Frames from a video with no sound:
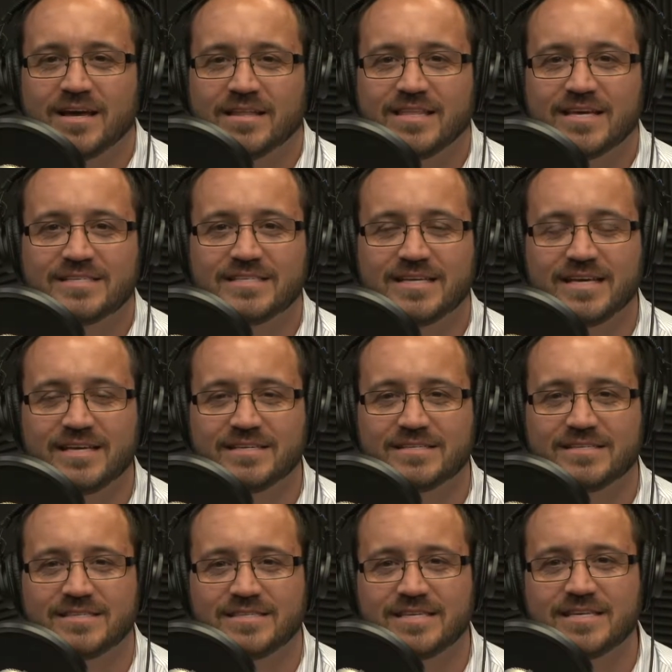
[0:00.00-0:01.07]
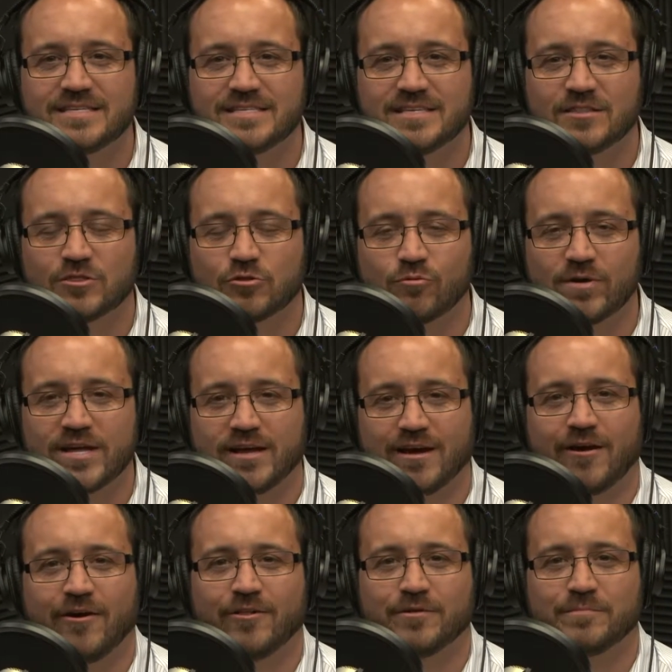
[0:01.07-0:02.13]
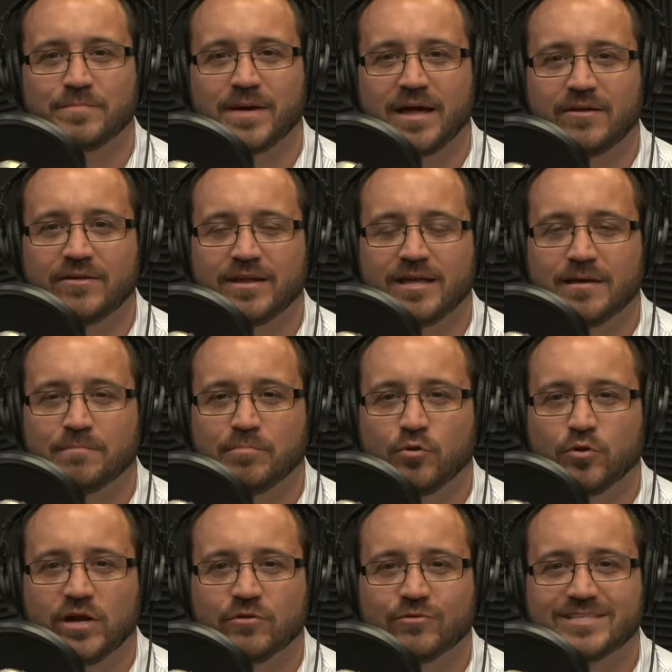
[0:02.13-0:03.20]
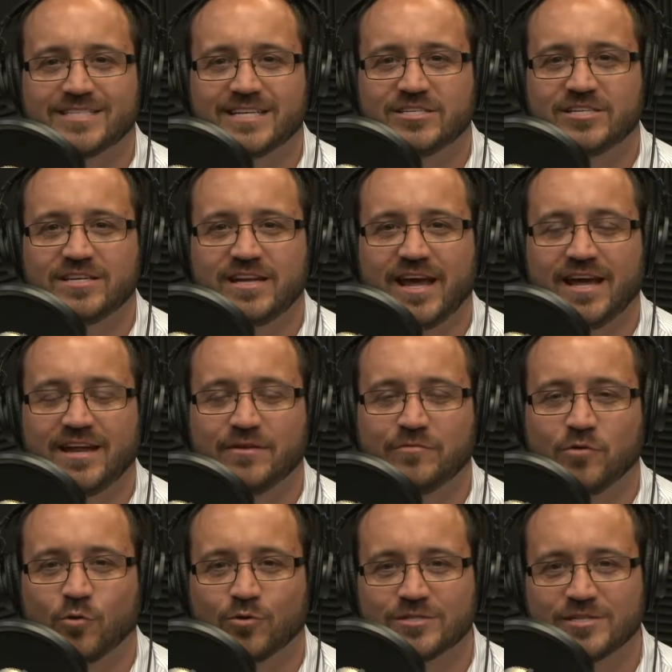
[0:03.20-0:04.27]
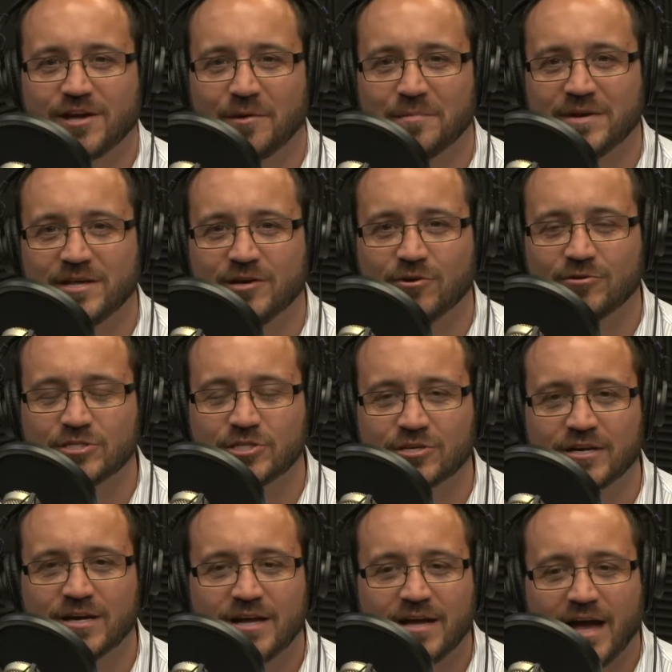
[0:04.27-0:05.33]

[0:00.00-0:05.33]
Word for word: This is season three, all about employee retention and, of course, company culture.